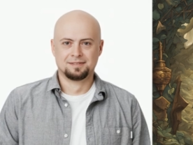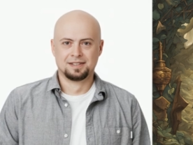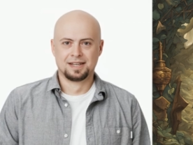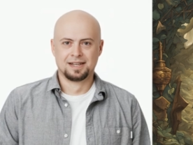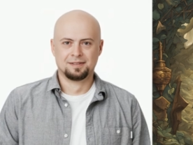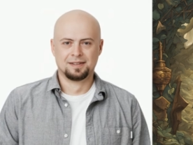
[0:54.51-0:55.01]

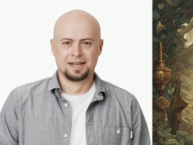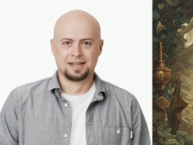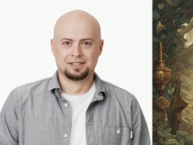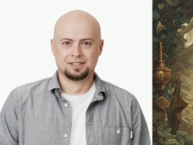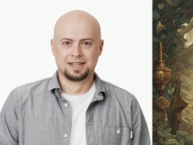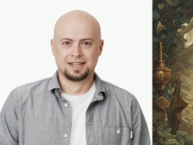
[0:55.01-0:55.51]
Lyra
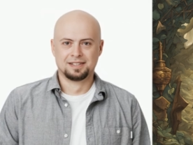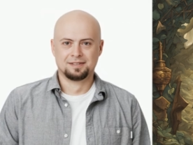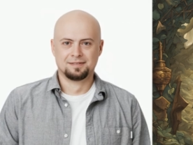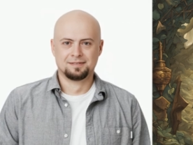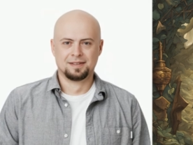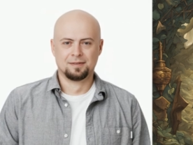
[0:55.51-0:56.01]
Nightshade,
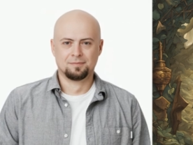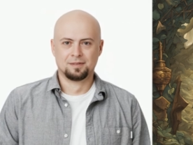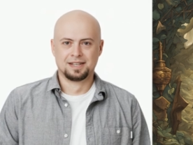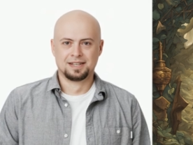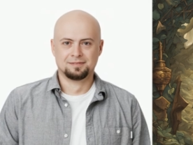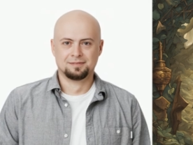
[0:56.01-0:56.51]
a
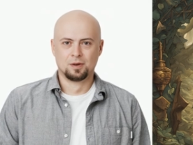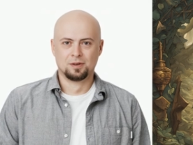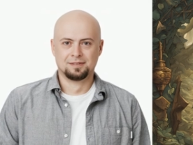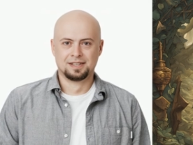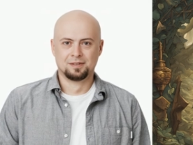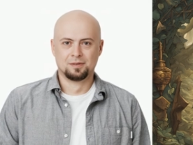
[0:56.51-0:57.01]
brave
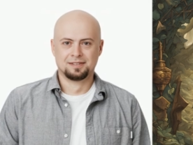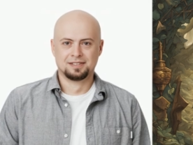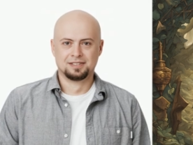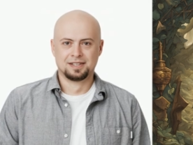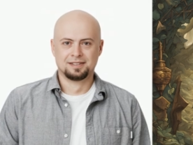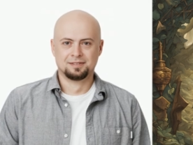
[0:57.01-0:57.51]
warrior with a
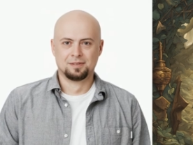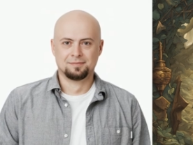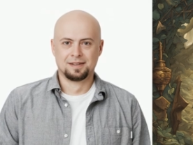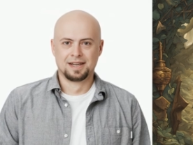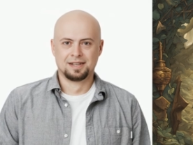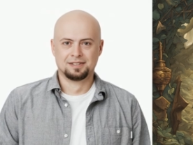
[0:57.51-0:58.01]
shadowy
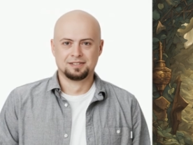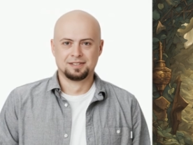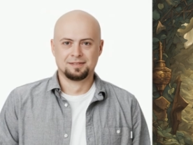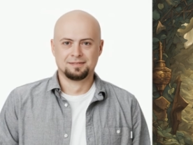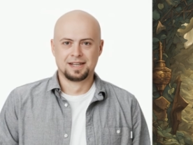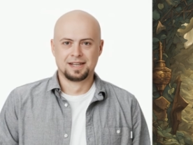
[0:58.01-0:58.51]

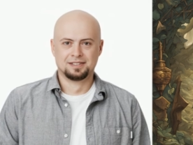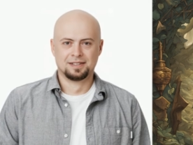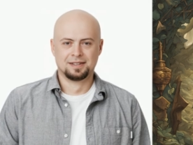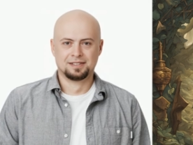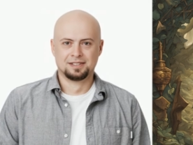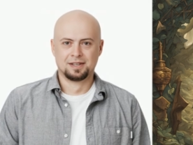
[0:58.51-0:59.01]
past, as
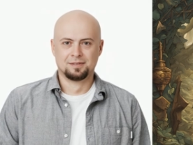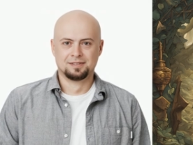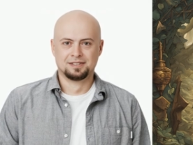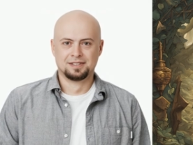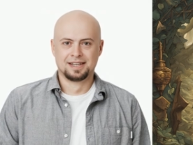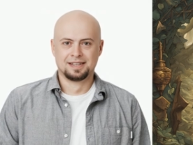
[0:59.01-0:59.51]
she
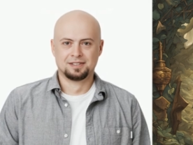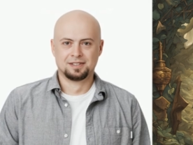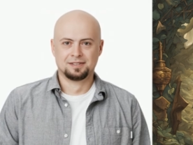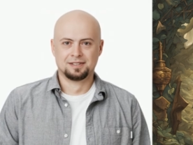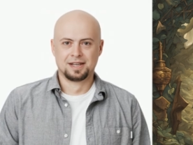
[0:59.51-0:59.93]
discovers an ancient